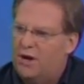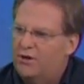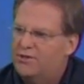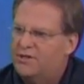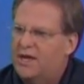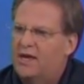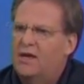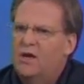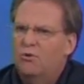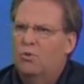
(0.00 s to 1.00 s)
The parents
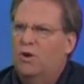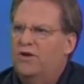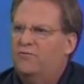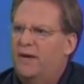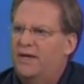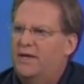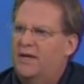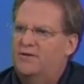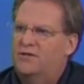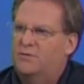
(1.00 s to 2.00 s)
say, well, what if my
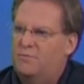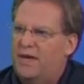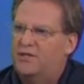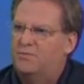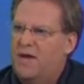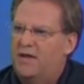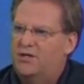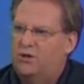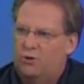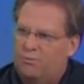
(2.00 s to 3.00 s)
kid has his best
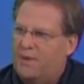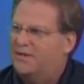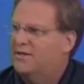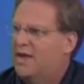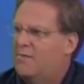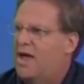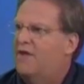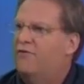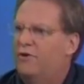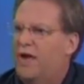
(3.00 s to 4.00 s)
match or best game
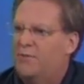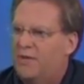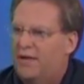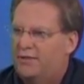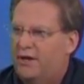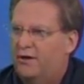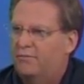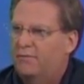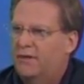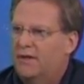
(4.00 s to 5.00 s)
ever and I'm not there?